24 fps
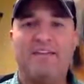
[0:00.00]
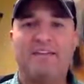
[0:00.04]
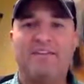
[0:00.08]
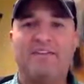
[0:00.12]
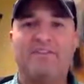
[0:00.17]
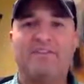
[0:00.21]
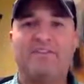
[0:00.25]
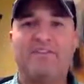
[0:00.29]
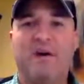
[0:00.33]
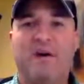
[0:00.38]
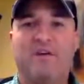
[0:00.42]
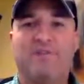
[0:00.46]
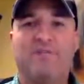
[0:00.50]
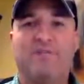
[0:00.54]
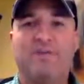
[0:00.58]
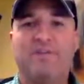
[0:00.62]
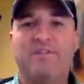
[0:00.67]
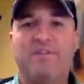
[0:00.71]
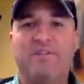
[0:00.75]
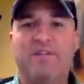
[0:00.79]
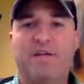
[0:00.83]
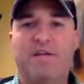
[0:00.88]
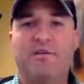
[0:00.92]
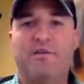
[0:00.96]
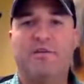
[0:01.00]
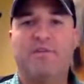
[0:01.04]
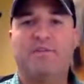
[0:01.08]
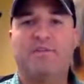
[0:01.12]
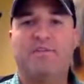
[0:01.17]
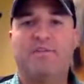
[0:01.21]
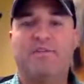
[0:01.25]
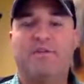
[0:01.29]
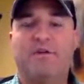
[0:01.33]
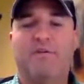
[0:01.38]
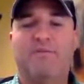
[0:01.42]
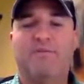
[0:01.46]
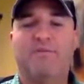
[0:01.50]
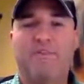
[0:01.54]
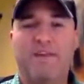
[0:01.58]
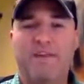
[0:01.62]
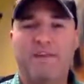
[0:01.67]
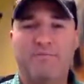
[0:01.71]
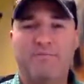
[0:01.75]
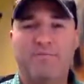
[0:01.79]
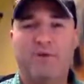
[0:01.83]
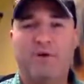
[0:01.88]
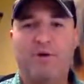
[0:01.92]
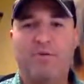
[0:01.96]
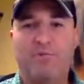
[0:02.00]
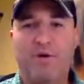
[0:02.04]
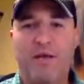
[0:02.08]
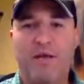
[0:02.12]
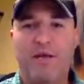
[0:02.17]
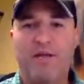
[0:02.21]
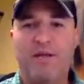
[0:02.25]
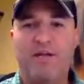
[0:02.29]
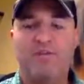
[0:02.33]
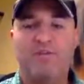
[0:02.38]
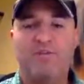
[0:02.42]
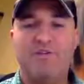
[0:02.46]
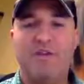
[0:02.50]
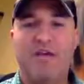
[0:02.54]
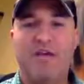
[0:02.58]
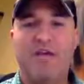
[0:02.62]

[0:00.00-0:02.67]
this Software Secrets Facebook page.